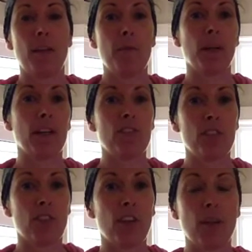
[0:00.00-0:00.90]
Because
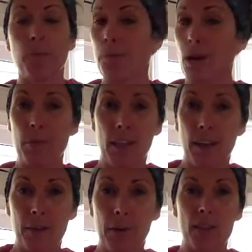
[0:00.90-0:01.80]
she's heard, probably in
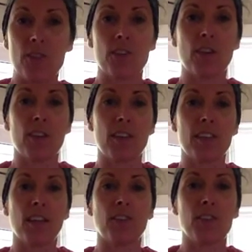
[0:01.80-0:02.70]
other ways she's heard
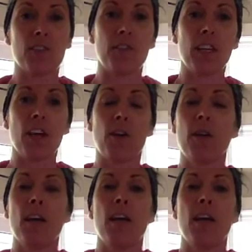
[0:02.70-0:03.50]
this, not just the video,